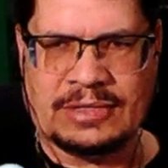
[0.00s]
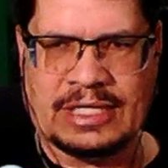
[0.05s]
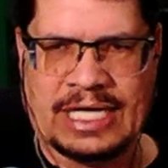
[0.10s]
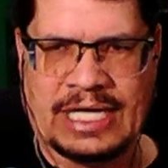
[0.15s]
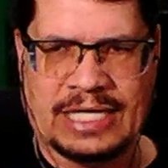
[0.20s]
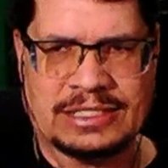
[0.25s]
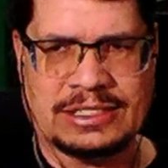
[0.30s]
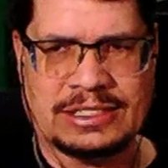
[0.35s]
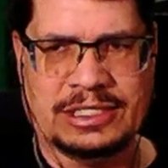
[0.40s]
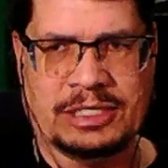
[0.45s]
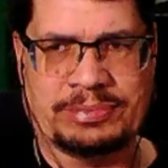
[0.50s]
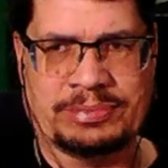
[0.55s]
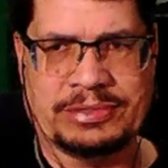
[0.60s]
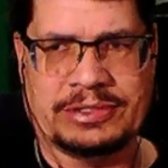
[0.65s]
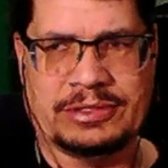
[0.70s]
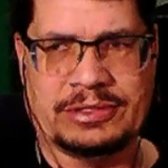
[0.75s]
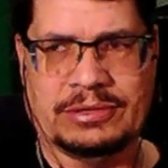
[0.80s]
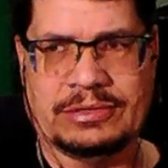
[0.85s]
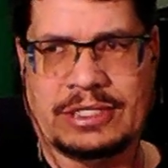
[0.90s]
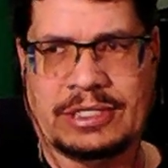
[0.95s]
Actually, up
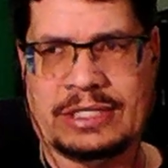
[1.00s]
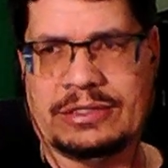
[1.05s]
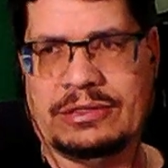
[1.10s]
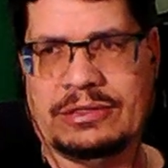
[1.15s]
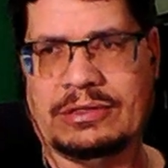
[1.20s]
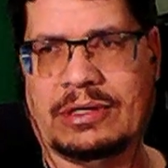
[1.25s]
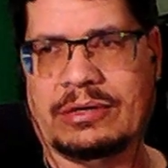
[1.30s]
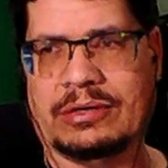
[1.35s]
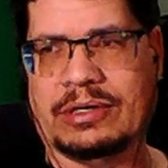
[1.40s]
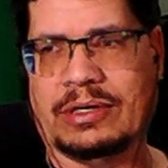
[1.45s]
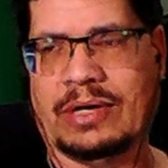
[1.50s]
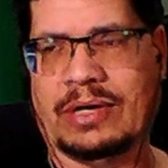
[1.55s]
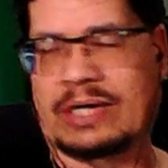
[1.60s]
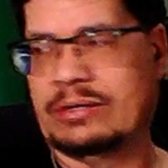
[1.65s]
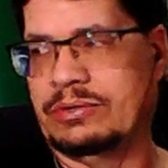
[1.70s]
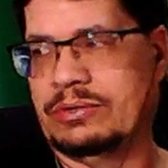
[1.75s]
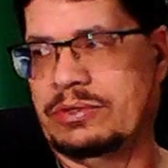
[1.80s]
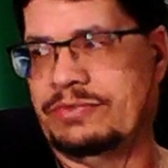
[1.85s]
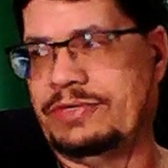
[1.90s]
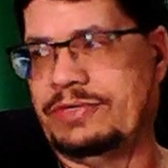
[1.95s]
until not too long ago. I
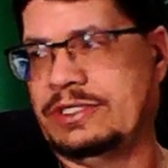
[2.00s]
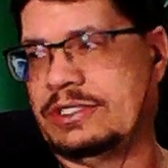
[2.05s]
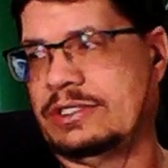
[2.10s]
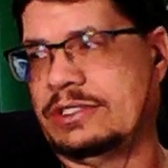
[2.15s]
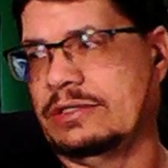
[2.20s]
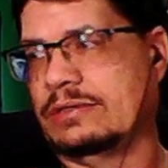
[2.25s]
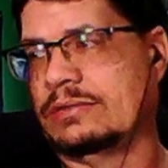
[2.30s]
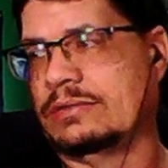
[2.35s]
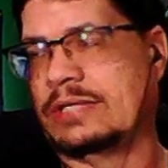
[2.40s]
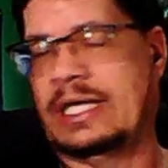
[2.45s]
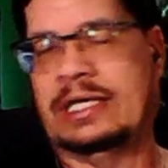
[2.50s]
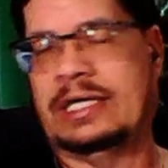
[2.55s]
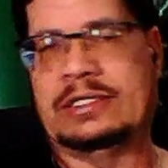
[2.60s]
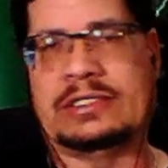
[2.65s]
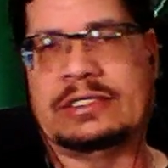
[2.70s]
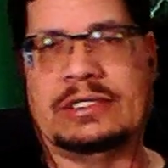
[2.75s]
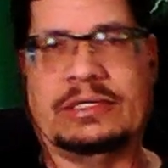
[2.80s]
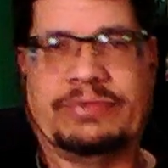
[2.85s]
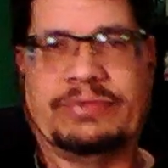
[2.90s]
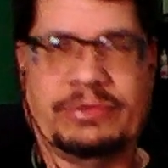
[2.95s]
don't know if he's still got
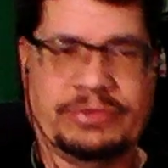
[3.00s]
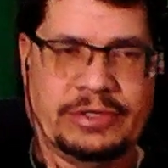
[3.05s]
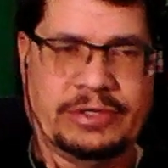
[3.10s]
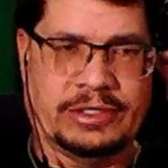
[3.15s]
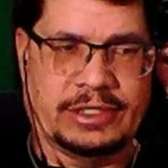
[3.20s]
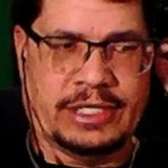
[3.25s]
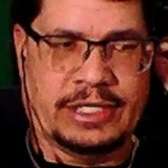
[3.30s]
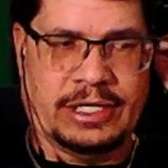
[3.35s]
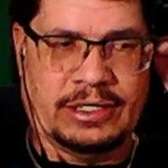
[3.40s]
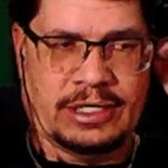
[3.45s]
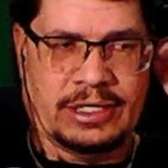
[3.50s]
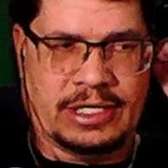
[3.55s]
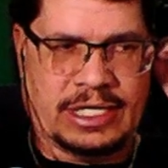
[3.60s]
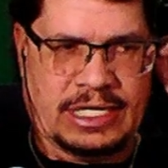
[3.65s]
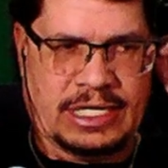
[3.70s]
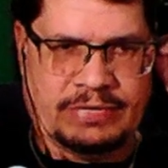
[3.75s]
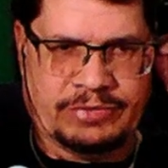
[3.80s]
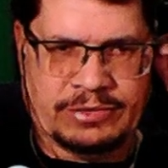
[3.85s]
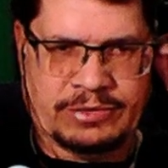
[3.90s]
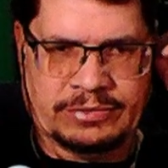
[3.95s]
stuff on there today or not. I
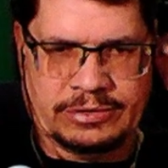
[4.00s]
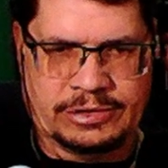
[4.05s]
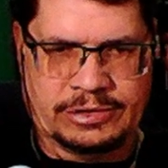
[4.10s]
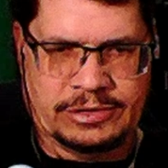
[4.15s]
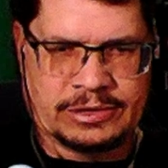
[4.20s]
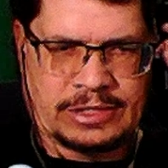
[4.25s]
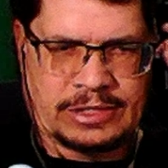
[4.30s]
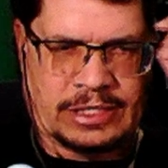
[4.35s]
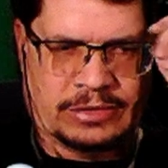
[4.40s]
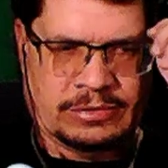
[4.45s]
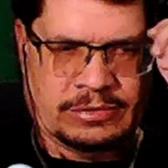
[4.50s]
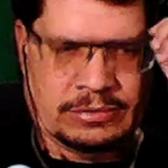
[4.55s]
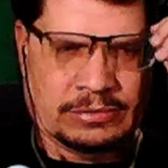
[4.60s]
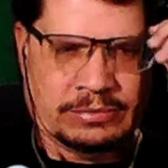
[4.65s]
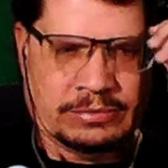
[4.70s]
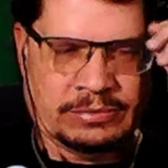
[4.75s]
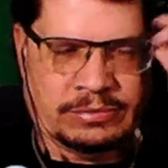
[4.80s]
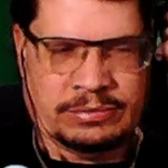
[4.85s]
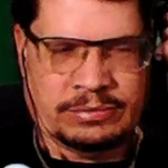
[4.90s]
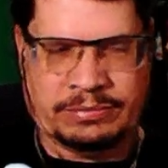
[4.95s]
haven't looked. I don't
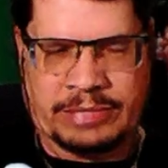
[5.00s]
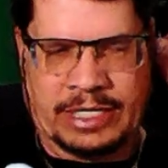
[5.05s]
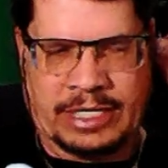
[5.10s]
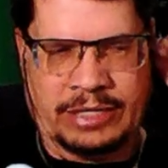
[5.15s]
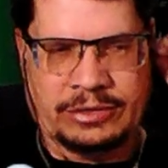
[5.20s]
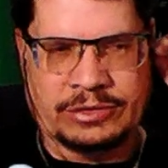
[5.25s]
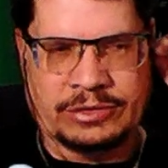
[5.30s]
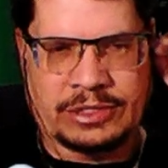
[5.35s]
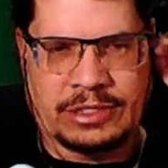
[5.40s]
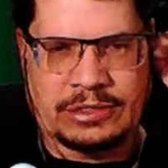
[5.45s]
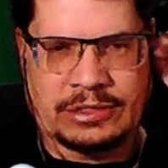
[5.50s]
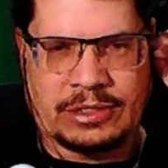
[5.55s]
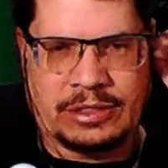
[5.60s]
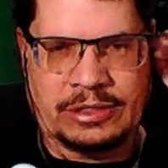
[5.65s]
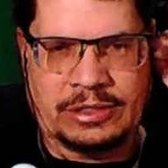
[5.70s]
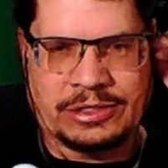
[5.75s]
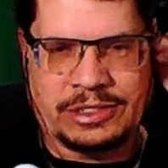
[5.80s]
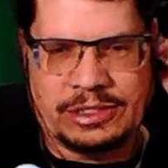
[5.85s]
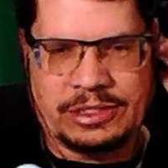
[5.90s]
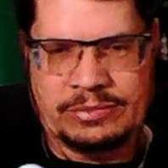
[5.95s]
buy those
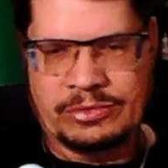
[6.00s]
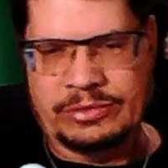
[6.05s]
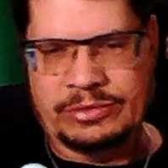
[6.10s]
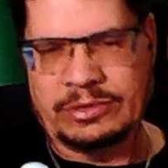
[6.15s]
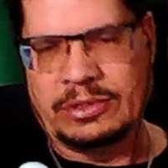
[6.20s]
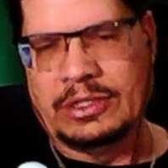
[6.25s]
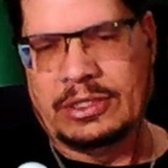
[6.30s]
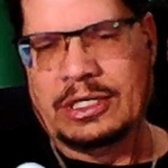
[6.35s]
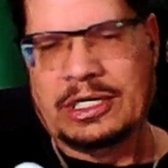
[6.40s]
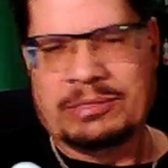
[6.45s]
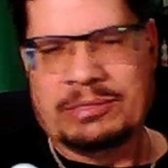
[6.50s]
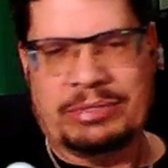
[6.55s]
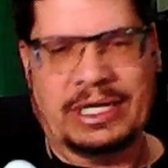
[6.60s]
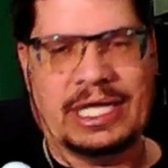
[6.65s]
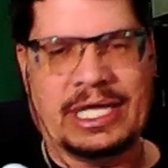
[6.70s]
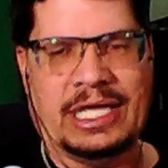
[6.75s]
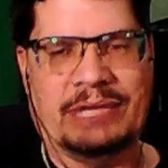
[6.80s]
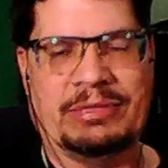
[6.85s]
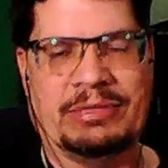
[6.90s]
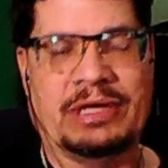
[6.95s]
guitars anymore, but
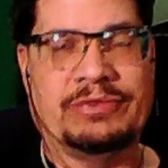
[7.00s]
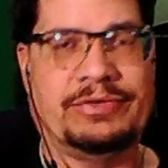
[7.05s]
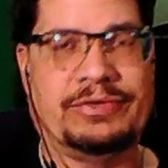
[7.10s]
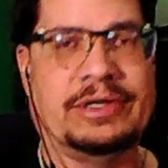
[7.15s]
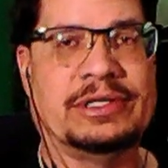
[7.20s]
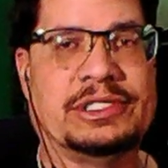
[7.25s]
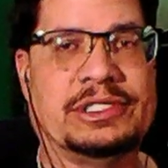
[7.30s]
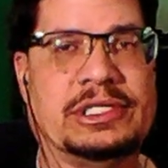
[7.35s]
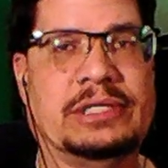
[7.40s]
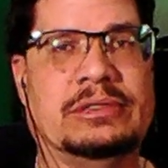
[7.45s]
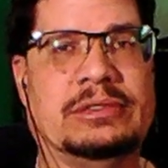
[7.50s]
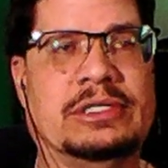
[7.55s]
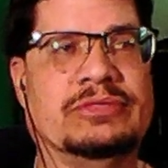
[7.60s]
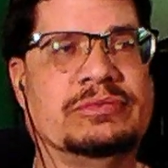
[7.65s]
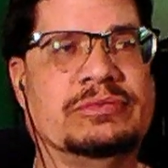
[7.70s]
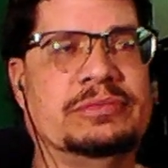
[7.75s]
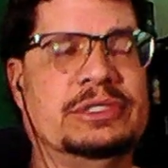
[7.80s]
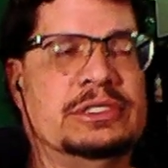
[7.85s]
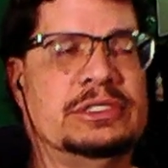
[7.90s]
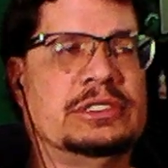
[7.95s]
I had my fair share of
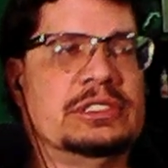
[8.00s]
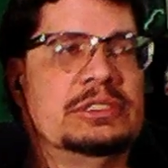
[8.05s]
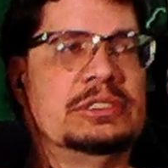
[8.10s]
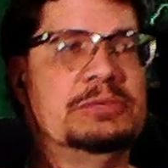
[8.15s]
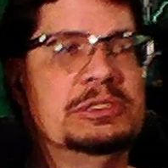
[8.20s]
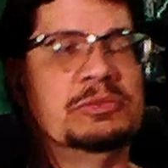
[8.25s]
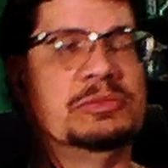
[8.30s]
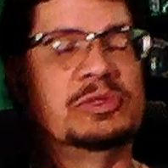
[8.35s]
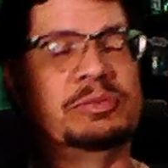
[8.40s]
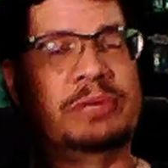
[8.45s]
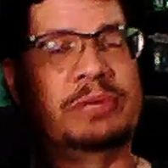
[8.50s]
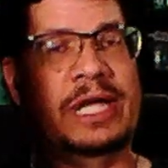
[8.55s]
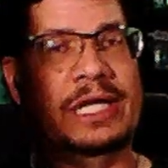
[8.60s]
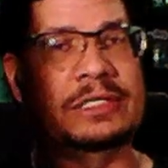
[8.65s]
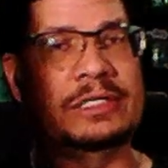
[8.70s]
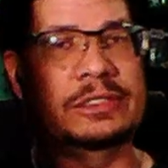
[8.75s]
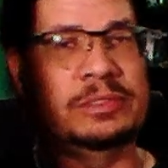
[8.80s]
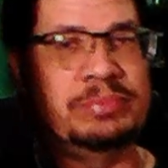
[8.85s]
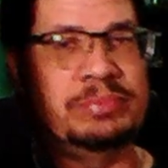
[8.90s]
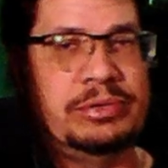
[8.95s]
them, and some of them were
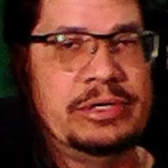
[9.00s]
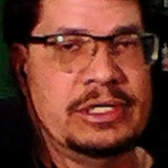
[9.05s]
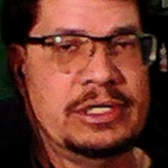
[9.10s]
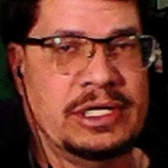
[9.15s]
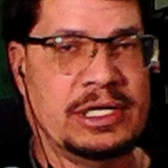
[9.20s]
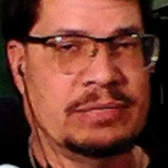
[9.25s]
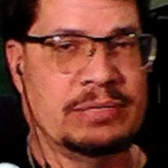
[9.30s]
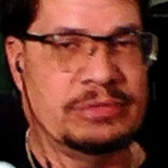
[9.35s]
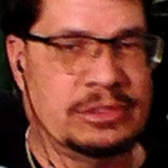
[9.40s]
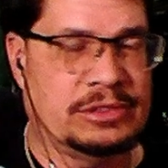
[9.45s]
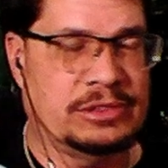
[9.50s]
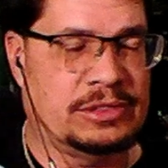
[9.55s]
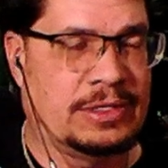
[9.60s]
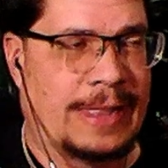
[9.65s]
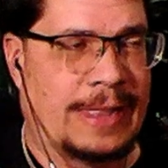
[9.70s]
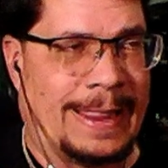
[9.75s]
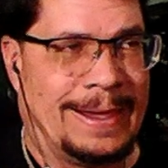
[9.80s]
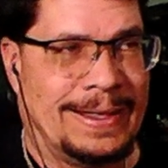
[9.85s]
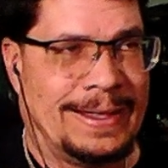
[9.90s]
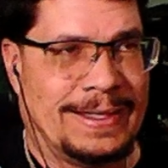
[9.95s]
actually pretty damn good.
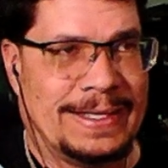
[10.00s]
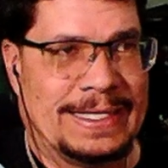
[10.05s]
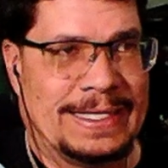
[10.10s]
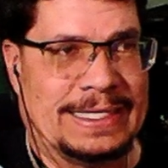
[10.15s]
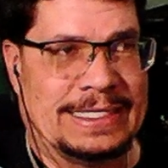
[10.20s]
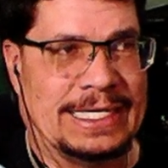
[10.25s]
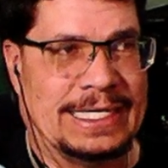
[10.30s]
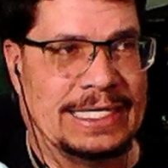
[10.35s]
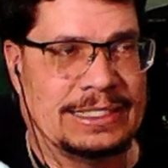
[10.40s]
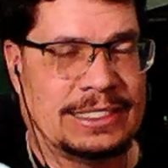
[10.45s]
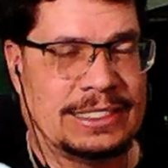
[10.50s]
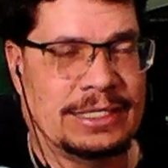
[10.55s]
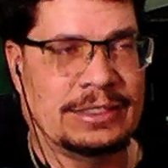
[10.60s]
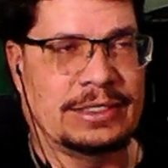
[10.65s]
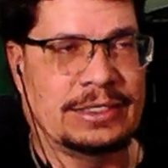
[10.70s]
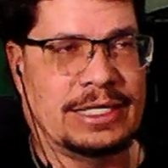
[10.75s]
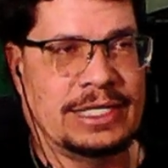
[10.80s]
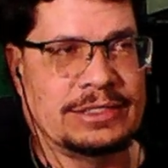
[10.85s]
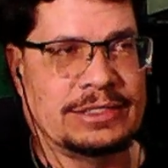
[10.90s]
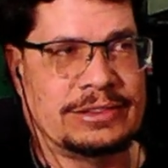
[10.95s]
That
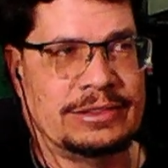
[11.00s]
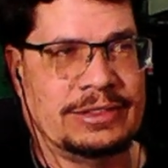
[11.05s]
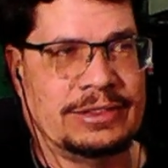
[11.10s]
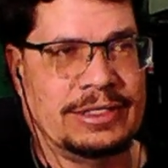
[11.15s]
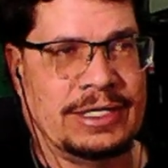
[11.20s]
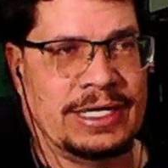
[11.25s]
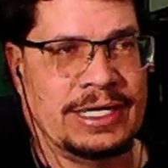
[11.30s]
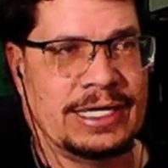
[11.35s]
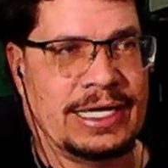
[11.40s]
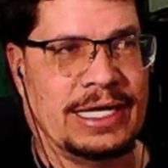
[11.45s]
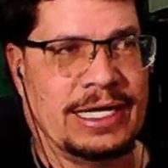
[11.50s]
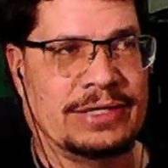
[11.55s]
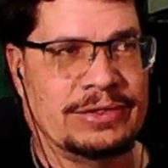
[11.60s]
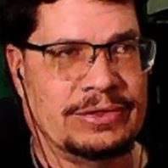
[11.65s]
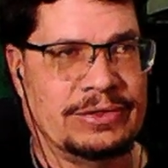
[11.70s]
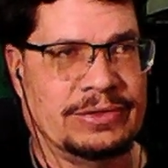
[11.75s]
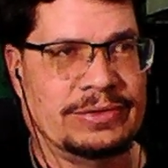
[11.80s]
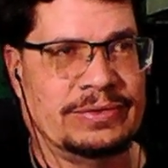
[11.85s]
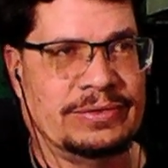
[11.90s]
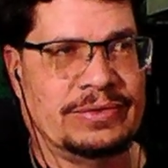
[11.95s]
Telecaster that I got,
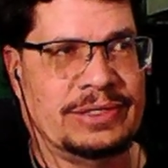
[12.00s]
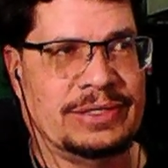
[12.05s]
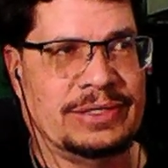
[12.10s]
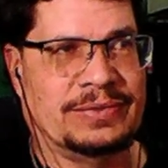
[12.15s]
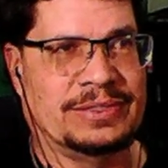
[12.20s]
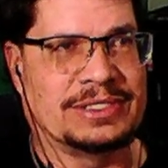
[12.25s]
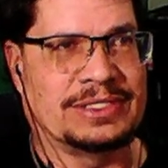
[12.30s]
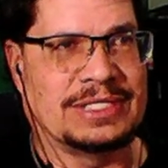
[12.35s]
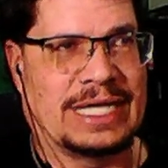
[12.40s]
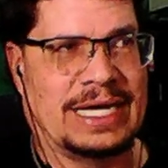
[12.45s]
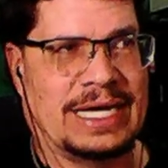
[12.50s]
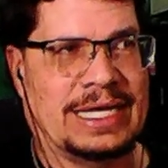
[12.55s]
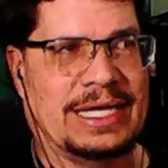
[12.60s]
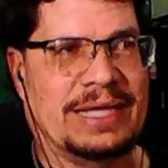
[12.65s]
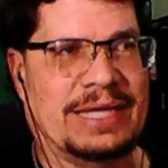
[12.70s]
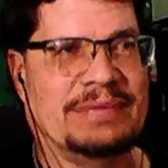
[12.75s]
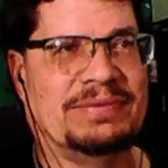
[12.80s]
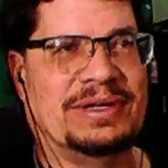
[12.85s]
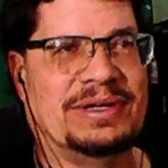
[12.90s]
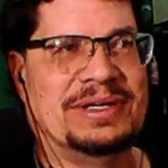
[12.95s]
though, it was
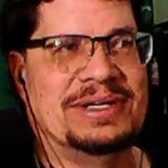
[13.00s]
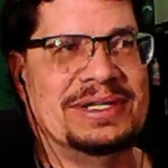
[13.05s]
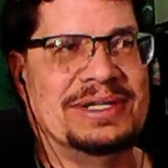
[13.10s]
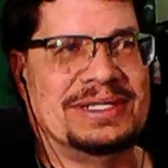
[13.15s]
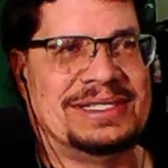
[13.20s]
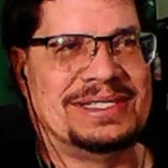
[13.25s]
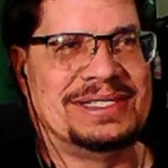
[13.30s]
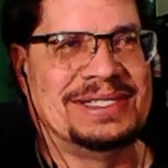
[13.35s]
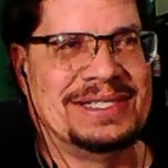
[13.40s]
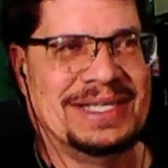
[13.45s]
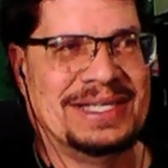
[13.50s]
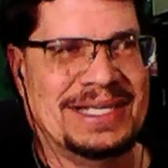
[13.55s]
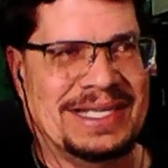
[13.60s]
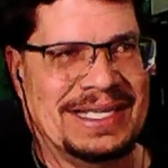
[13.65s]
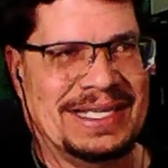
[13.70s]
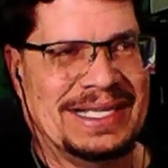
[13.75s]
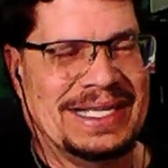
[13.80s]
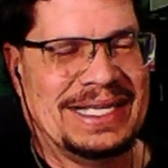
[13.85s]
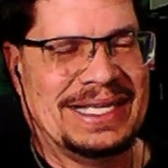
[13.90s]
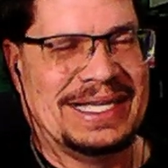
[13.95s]
98 bucks,
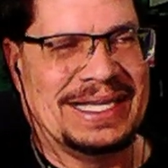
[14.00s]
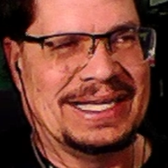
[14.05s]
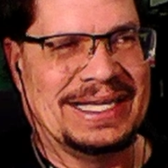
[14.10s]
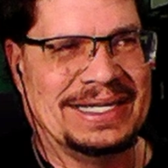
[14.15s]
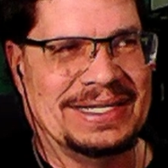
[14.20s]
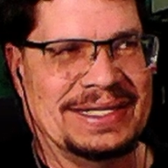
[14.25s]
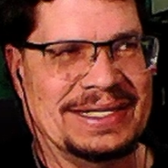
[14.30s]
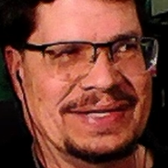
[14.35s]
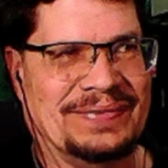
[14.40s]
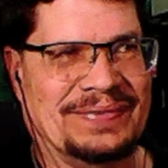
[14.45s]
and